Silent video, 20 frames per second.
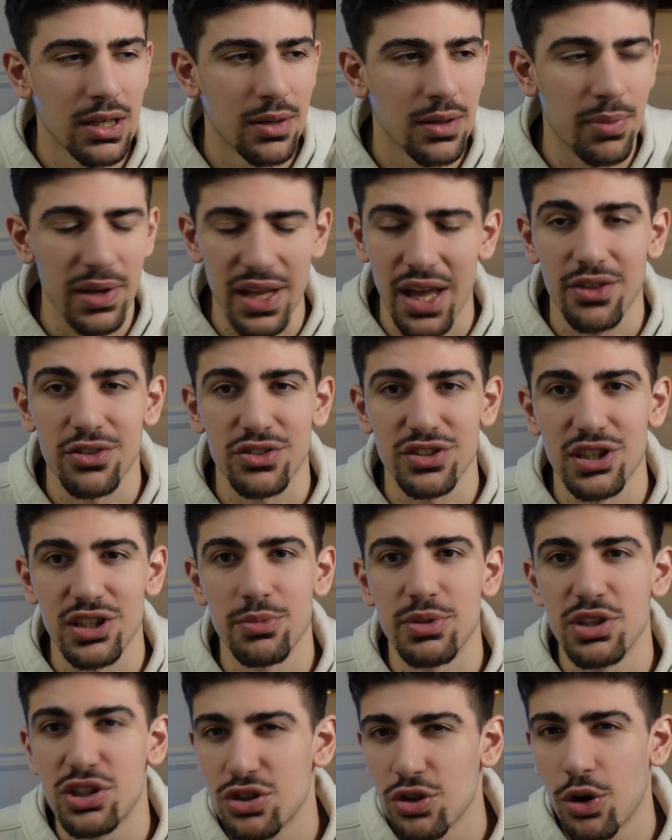But yeah, there's going to
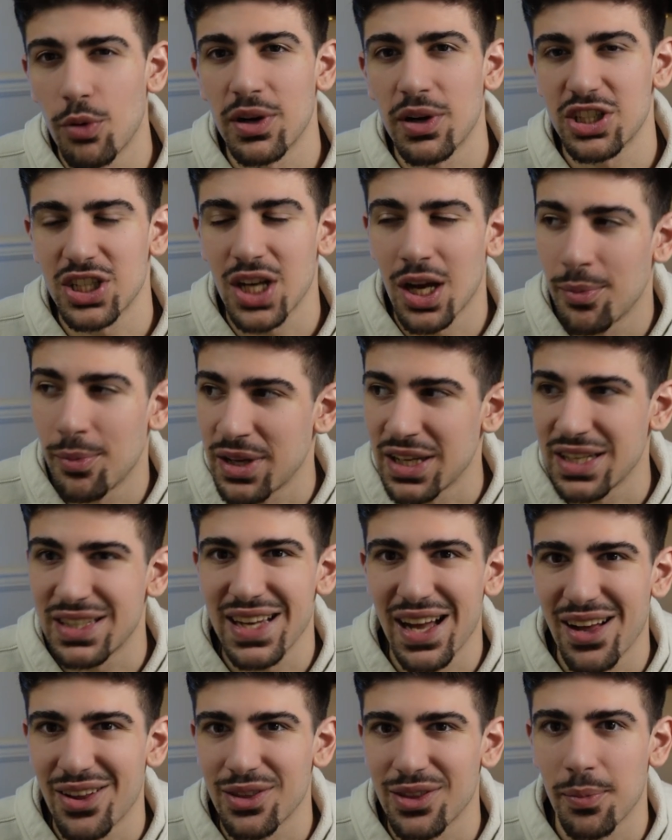be so much coming
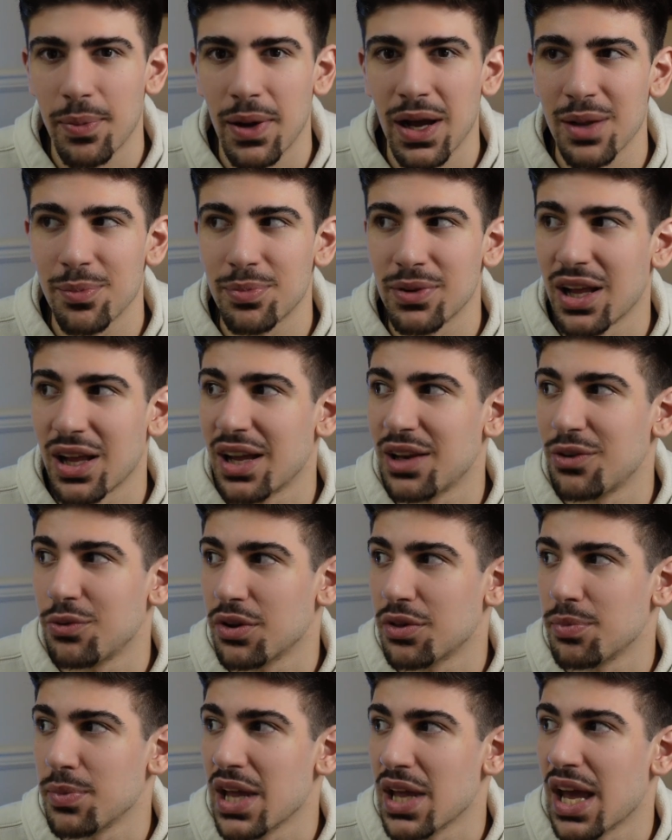down the pipeline
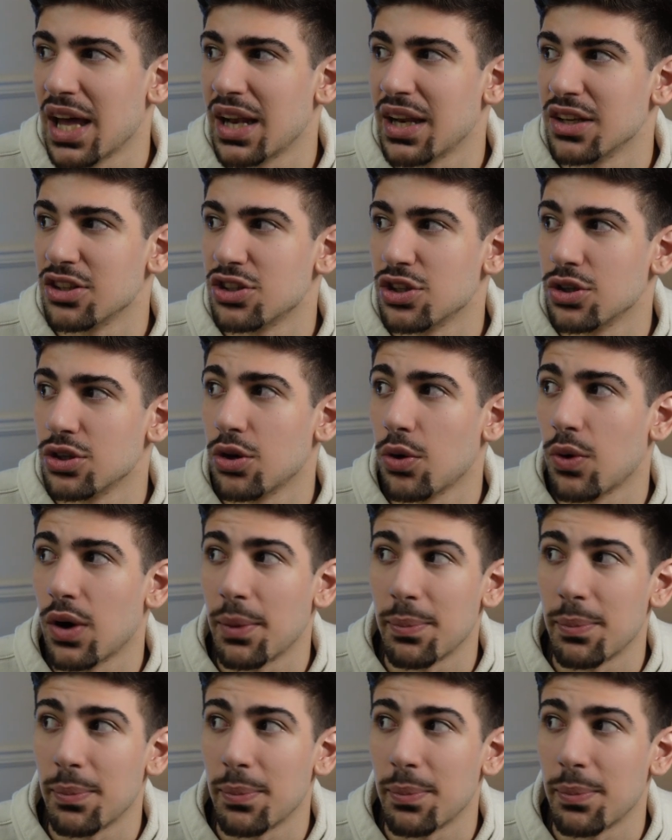with me heading to